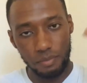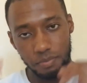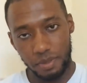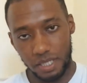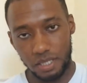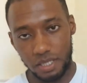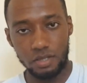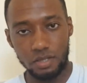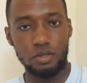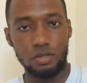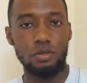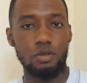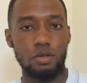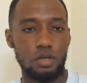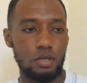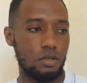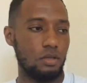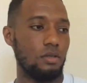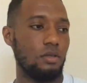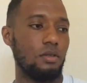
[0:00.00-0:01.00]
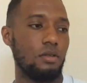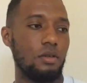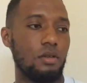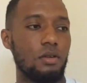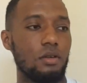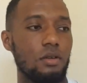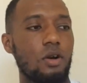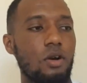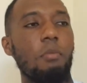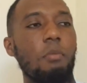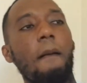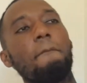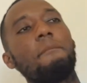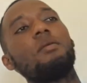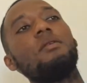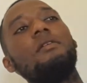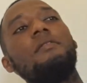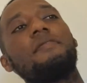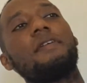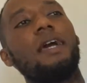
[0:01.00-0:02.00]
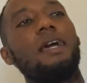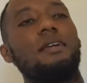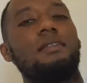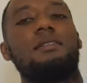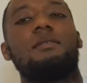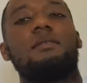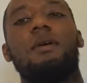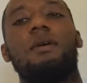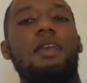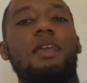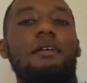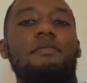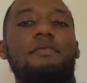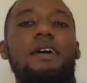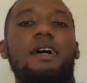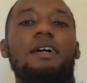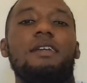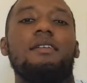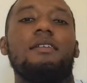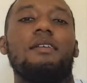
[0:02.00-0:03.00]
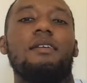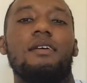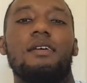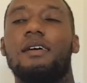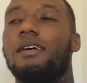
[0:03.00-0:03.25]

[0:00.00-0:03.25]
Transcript: piece suit on. Got my briefcase in my left hand.